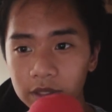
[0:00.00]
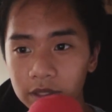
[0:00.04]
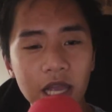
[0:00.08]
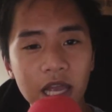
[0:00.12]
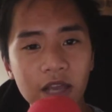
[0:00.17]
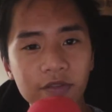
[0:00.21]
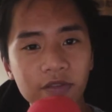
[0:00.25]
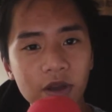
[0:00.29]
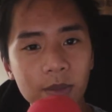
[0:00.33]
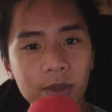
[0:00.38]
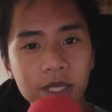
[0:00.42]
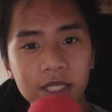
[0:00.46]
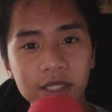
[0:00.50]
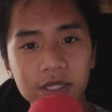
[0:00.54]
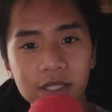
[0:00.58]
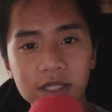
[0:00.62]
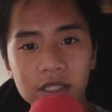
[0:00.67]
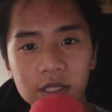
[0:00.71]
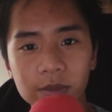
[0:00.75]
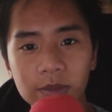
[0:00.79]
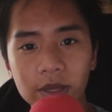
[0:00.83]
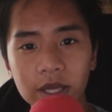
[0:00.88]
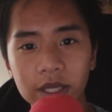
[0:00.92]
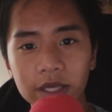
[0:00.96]
If I'm
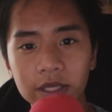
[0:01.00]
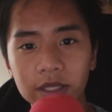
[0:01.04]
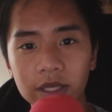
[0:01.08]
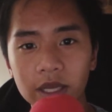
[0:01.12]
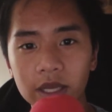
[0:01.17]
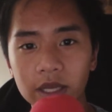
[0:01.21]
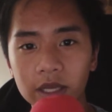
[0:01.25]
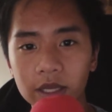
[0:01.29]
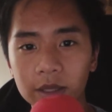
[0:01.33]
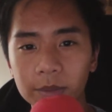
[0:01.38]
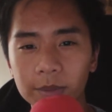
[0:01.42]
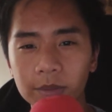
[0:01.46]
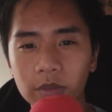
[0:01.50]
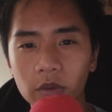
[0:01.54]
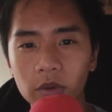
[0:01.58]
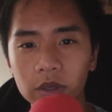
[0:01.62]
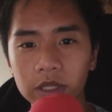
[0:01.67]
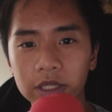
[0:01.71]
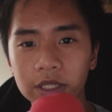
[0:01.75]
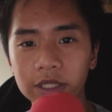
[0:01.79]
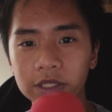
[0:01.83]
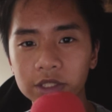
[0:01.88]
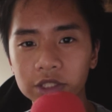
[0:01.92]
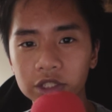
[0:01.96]
anticipating a
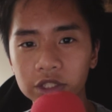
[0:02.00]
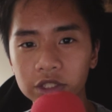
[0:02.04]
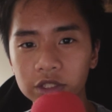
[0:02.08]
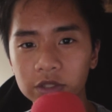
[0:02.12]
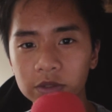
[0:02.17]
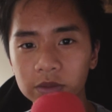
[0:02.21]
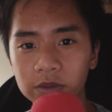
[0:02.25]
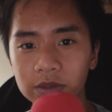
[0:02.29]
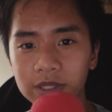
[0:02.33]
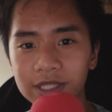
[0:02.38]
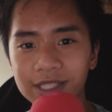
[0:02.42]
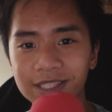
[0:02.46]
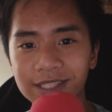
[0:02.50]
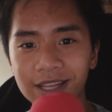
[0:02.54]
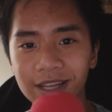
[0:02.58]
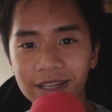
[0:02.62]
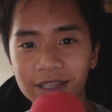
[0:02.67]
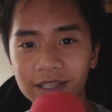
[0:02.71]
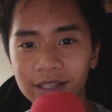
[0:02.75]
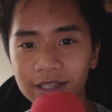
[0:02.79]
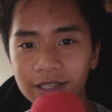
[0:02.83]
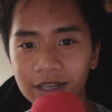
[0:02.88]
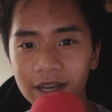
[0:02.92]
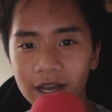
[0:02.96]
point and shoot
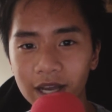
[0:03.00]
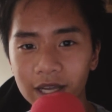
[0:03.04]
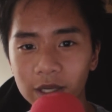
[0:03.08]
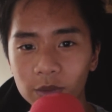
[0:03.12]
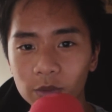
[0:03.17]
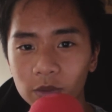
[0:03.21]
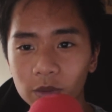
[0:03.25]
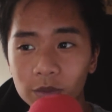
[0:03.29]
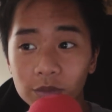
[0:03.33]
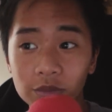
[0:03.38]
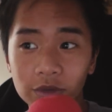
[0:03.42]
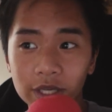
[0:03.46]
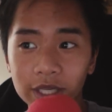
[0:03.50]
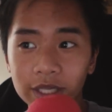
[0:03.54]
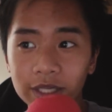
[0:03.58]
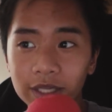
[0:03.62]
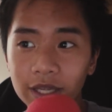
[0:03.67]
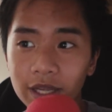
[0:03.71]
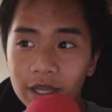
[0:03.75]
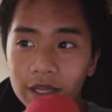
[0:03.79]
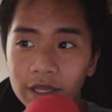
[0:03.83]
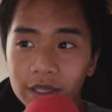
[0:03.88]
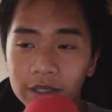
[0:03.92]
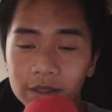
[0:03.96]
setting, I will bring
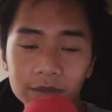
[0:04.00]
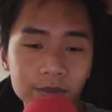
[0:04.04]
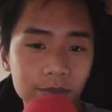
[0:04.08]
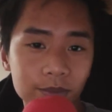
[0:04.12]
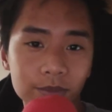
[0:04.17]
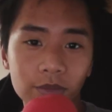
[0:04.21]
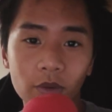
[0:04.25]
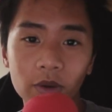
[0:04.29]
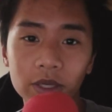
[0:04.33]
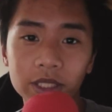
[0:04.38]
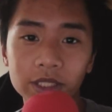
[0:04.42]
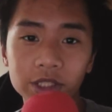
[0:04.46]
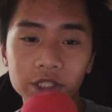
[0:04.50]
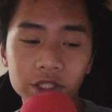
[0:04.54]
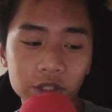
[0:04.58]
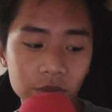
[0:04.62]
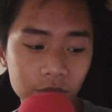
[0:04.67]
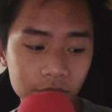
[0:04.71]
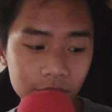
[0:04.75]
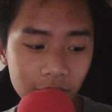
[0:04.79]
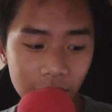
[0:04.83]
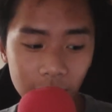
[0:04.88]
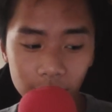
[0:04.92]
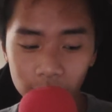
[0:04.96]
a point and shoot
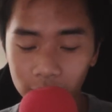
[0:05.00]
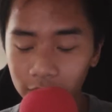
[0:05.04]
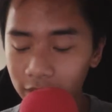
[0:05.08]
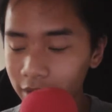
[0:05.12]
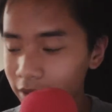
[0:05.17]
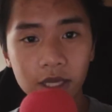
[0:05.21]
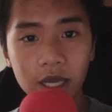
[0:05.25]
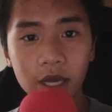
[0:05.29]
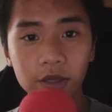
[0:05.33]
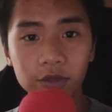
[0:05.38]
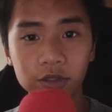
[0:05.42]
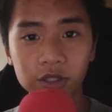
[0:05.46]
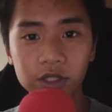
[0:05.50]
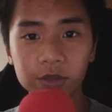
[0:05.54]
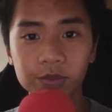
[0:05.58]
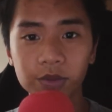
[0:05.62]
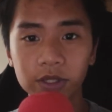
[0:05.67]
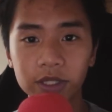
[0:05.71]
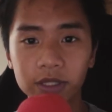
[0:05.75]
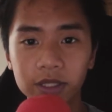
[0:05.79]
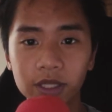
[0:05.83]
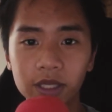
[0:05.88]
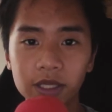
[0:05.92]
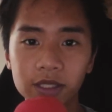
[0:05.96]
camera. I'll just
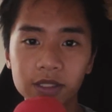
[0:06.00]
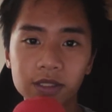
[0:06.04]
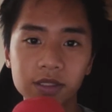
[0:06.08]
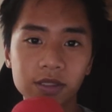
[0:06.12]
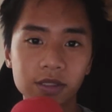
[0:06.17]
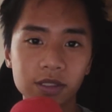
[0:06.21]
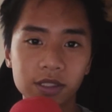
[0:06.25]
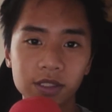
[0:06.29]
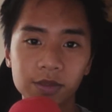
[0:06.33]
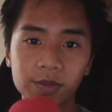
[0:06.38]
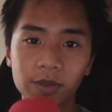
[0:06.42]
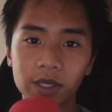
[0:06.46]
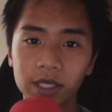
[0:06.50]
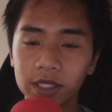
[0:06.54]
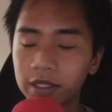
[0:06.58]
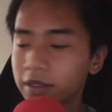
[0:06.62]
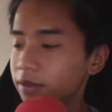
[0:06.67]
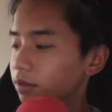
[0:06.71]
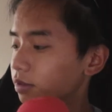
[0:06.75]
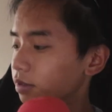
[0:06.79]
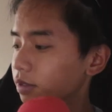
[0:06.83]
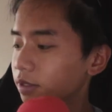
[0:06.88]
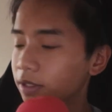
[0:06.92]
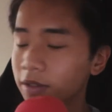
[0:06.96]
bring this. It's my
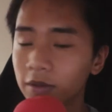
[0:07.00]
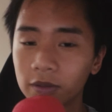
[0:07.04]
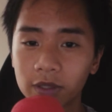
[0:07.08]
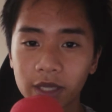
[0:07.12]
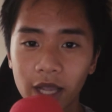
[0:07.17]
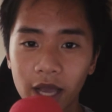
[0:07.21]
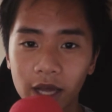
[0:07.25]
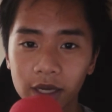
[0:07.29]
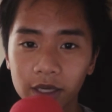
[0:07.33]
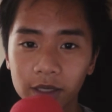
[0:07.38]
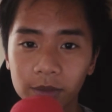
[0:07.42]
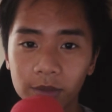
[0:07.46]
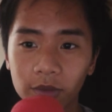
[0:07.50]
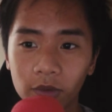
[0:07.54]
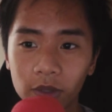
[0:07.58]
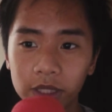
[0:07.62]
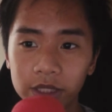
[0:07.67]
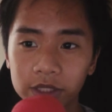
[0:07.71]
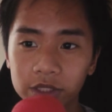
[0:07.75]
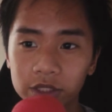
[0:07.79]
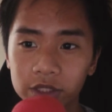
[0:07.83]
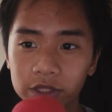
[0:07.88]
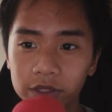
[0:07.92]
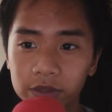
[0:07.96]
little Canon point
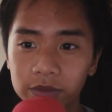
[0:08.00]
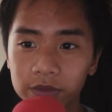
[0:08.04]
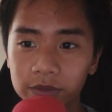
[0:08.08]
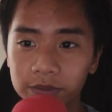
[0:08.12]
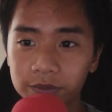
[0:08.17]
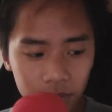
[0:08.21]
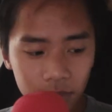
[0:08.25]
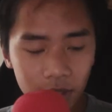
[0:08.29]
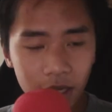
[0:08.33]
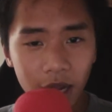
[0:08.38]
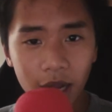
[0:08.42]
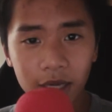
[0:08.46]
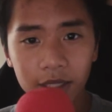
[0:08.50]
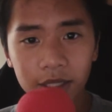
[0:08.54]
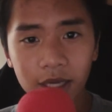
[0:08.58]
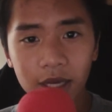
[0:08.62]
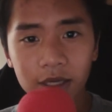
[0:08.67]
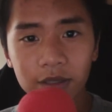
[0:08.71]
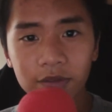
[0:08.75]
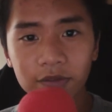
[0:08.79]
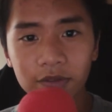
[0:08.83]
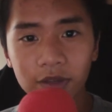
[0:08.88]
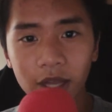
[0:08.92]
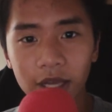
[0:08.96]
and shoot. I
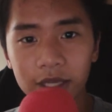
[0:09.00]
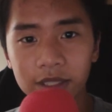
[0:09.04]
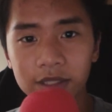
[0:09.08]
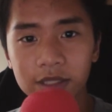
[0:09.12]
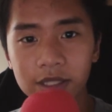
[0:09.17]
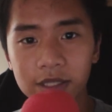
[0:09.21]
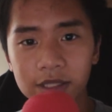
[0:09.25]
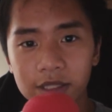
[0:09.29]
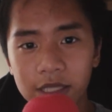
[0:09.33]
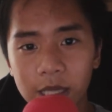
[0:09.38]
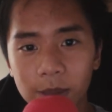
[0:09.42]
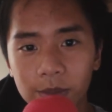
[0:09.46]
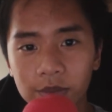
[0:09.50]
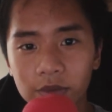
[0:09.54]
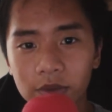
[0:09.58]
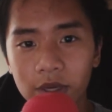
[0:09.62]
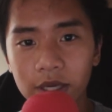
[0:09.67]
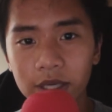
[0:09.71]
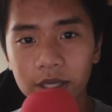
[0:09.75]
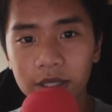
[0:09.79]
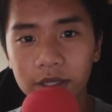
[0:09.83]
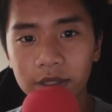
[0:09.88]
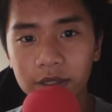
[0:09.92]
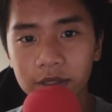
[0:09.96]
kind of like to
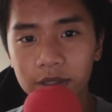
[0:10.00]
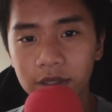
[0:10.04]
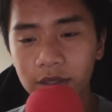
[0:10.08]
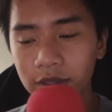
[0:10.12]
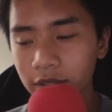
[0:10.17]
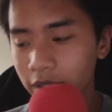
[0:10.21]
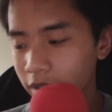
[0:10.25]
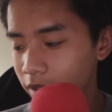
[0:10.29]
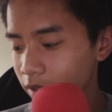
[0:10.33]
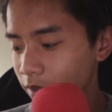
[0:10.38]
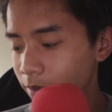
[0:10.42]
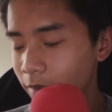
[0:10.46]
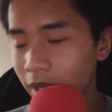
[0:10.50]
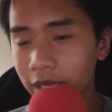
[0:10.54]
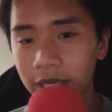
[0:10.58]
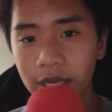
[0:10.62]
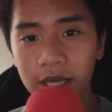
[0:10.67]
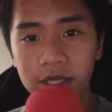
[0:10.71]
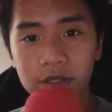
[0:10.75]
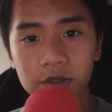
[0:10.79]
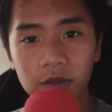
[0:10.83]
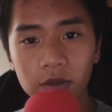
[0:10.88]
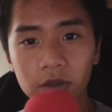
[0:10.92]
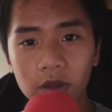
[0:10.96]
separate my
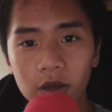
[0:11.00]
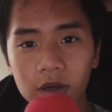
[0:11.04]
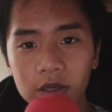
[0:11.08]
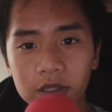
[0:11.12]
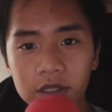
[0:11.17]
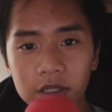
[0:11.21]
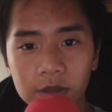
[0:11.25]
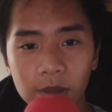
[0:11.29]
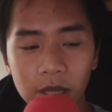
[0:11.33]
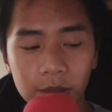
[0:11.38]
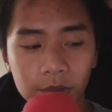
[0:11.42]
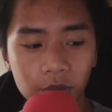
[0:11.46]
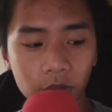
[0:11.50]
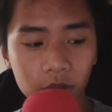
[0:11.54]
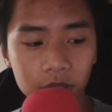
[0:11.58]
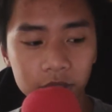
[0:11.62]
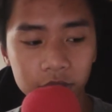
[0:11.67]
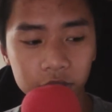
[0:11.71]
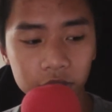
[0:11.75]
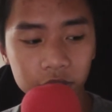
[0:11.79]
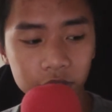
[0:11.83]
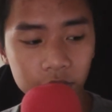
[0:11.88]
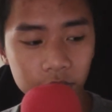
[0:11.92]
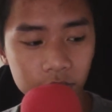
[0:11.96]
SLRs and my point
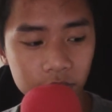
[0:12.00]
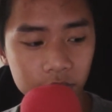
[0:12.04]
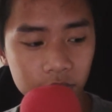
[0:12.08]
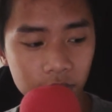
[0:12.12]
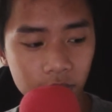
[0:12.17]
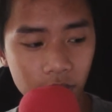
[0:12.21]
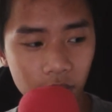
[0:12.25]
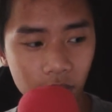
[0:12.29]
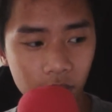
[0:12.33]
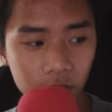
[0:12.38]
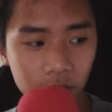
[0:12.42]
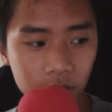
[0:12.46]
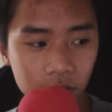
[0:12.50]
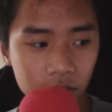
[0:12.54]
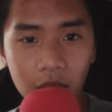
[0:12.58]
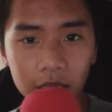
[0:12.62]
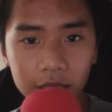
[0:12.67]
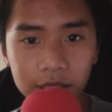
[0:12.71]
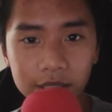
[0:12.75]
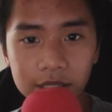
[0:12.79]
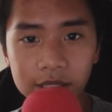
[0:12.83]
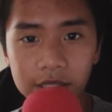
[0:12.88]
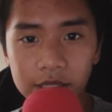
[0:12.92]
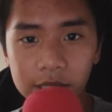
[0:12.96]
and shoots, though I
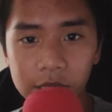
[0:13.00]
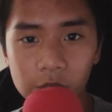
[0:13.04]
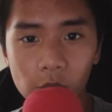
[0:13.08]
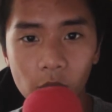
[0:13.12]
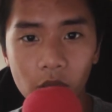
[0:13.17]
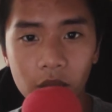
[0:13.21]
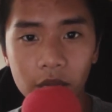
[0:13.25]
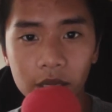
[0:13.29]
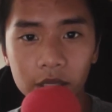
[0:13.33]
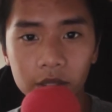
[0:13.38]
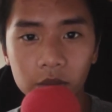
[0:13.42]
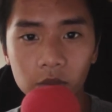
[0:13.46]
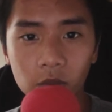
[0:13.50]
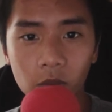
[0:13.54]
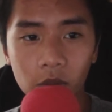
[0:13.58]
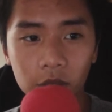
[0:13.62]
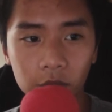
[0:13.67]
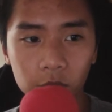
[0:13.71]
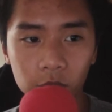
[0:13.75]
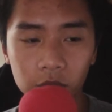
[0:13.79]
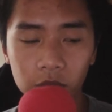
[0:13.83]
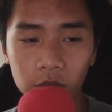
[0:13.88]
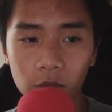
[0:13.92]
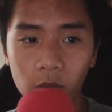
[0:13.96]
can see why
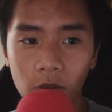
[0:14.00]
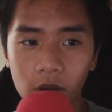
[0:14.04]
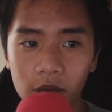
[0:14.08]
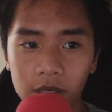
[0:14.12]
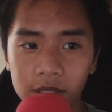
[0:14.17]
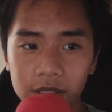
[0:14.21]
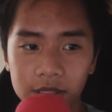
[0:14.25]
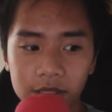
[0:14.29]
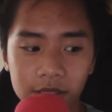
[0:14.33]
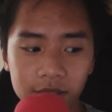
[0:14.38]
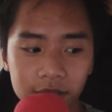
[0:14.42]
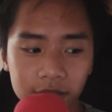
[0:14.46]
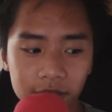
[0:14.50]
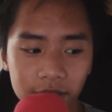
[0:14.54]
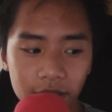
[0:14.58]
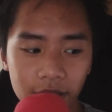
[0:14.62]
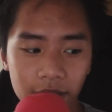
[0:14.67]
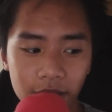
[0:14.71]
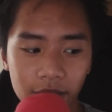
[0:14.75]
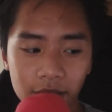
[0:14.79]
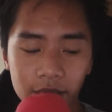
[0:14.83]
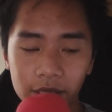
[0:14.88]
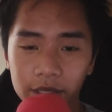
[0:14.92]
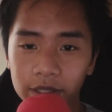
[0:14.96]
one would want
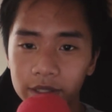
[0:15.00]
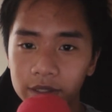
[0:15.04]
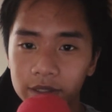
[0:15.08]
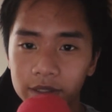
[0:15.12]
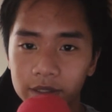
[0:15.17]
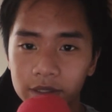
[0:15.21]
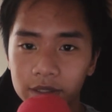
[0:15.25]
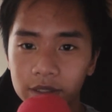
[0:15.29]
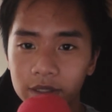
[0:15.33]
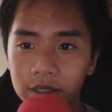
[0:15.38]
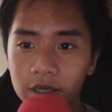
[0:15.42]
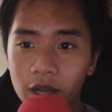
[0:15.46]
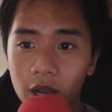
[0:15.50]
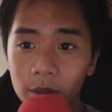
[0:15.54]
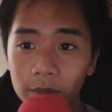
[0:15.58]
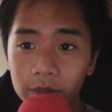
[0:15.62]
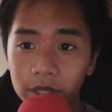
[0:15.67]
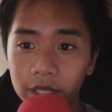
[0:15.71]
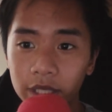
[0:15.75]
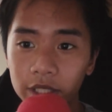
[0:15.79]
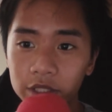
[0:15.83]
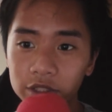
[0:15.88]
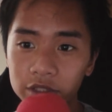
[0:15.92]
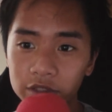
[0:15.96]
a
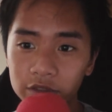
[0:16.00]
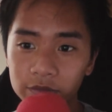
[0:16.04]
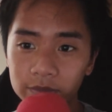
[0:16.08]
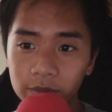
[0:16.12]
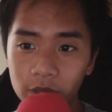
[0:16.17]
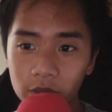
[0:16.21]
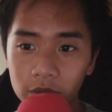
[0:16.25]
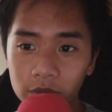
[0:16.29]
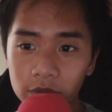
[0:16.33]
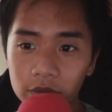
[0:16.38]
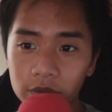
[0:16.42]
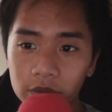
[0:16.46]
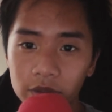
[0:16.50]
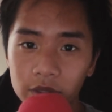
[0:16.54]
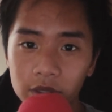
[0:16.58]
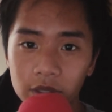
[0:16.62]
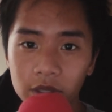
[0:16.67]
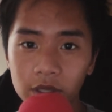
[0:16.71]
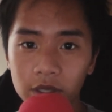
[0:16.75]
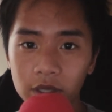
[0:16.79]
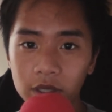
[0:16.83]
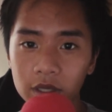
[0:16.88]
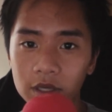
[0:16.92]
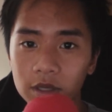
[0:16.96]
combination of both.
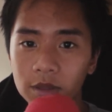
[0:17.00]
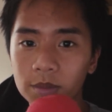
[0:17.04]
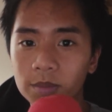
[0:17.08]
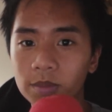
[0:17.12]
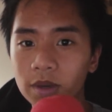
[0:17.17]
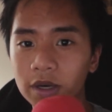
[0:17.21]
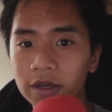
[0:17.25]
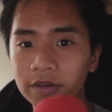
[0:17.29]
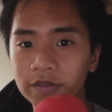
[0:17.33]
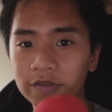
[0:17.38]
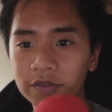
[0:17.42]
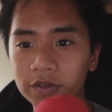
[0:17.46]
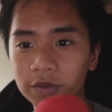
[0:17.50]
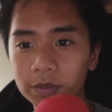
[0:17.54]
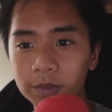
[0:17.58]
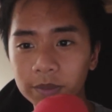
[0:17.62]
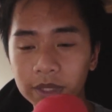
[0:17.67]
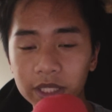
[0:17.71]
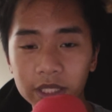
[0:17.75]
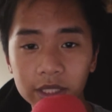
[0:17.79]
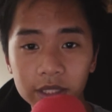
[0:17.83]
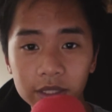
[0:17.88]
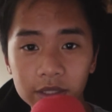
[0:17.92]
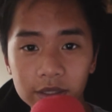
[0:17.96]
But for
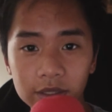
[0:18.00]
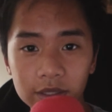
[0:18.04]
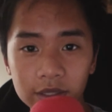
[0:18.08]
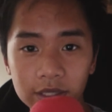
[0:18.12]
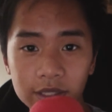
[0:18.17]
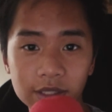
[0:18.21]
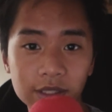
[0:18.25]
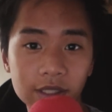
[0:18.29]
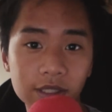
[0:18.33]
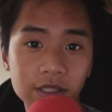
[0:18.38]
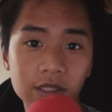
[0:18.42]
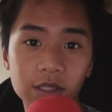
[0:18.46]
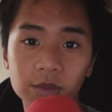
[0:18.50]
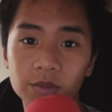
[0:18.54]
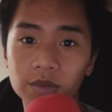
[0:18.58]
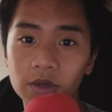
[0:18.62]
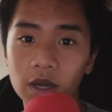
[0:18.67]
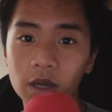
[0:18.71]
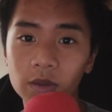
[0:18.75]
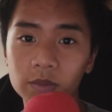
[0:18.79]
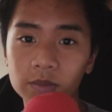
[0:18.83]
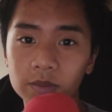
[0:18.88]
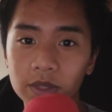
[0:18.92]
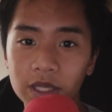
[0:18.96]
me, this isn't a
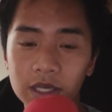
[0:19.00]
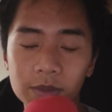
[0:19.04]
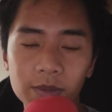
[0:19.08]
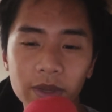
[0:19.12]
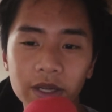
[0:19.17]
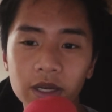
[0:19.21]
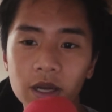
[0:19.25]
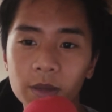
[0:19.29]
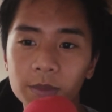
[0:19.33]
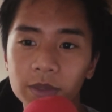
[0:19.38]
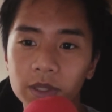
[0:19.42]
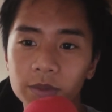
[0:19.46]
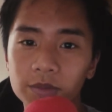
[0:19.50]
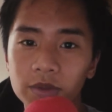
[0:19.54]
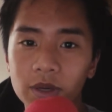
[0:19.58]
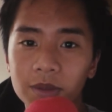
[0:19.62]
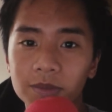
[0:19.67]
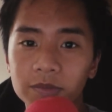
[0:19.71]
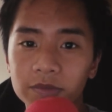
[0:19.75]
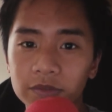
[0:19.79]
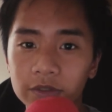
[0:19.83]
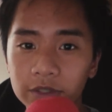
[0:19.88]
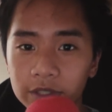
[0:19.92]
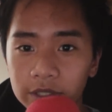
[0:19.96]
problem, and it may not be a
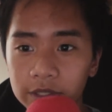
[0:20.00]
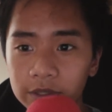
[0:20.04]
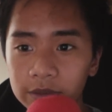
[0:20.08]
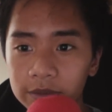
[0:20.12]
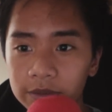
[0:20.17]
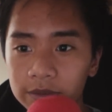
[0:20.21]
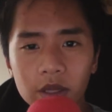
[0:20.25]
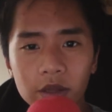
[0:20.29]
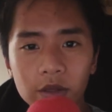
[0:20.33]
problem for you.